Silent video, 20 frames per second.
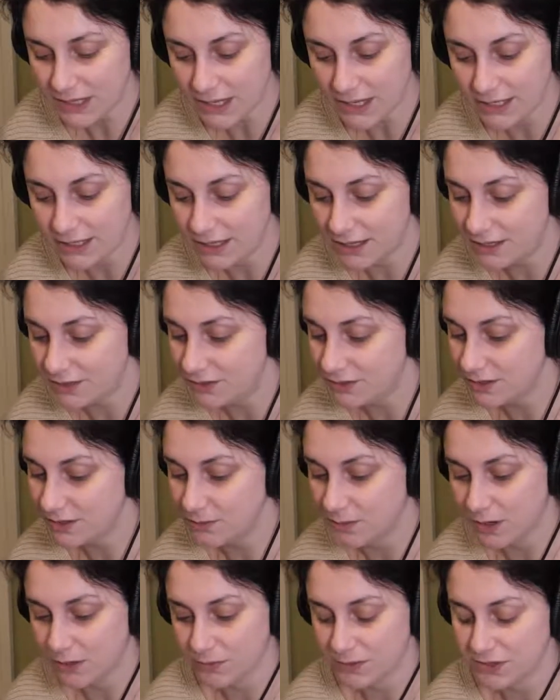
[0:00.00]
Again, you can
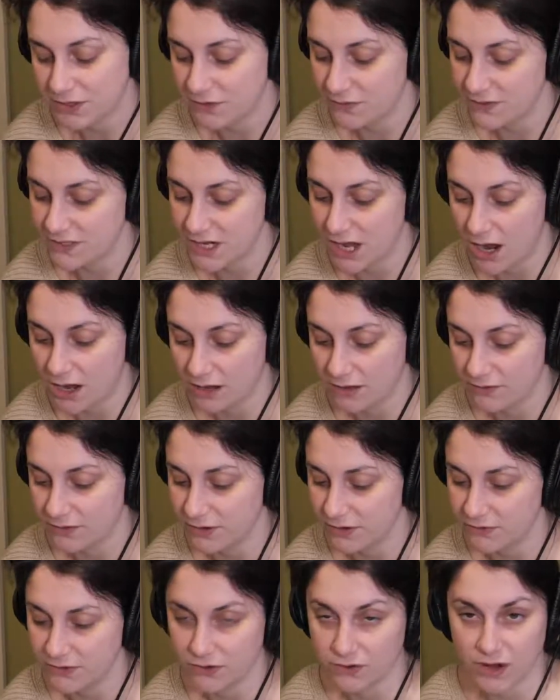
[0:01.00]
work with your photographer
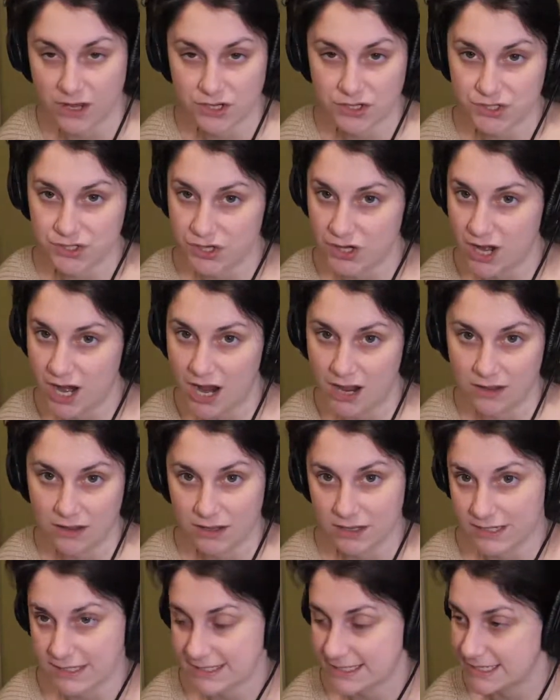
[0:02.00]
if you're not sure how
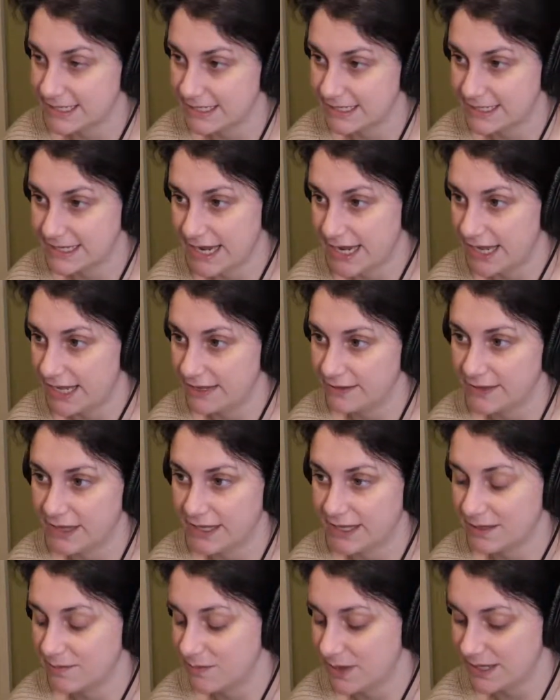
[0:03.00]
long it's going to take. They
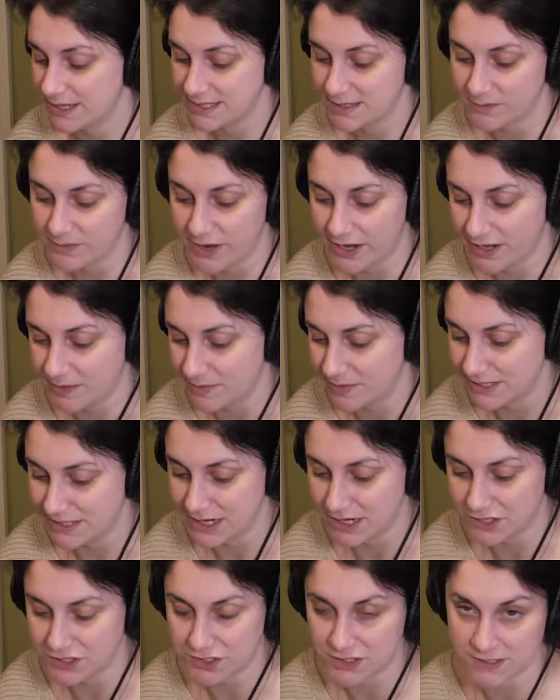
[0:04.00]
can make some
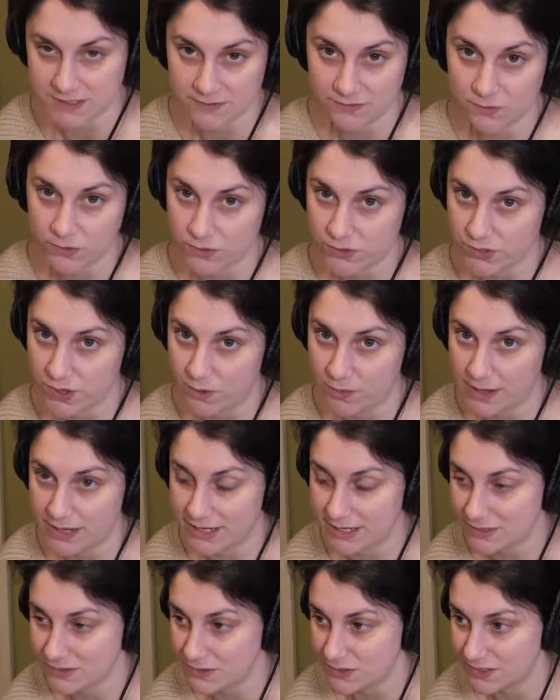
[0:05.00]
recommendations. Of course, all
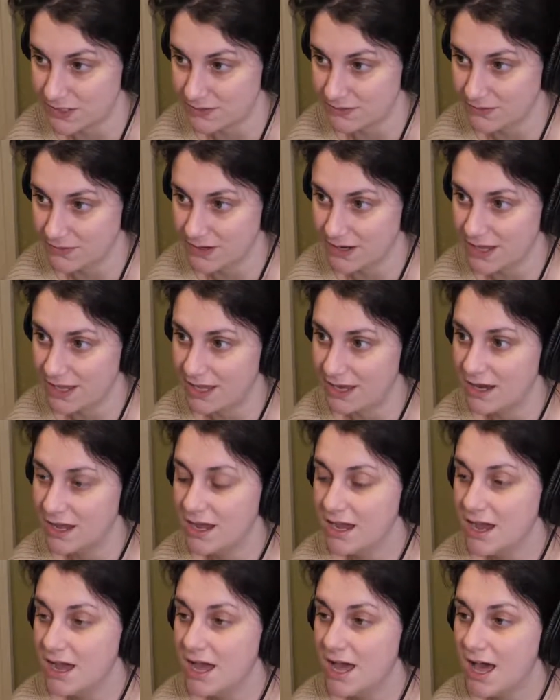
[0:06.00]
weddings are different
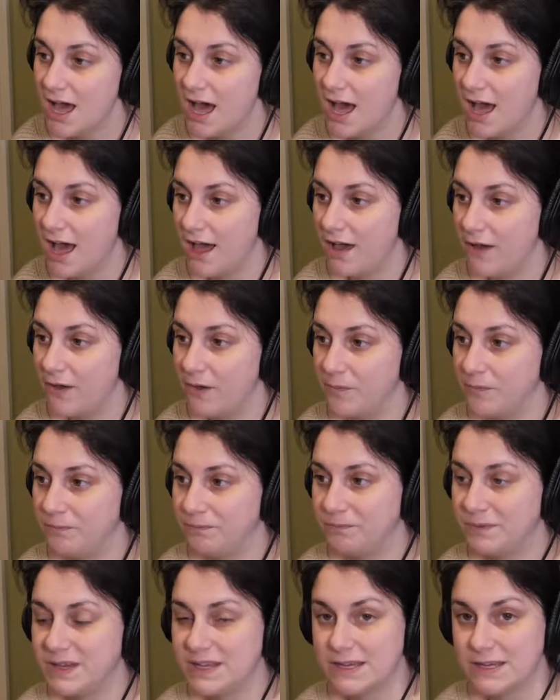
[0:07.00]

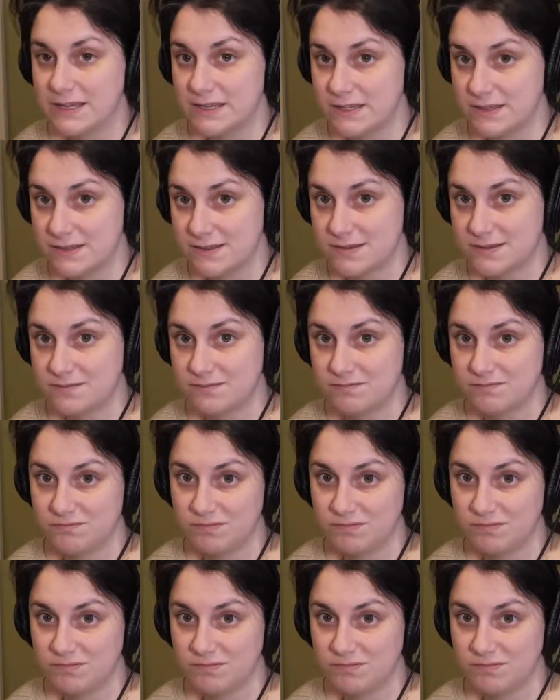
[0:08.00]
because,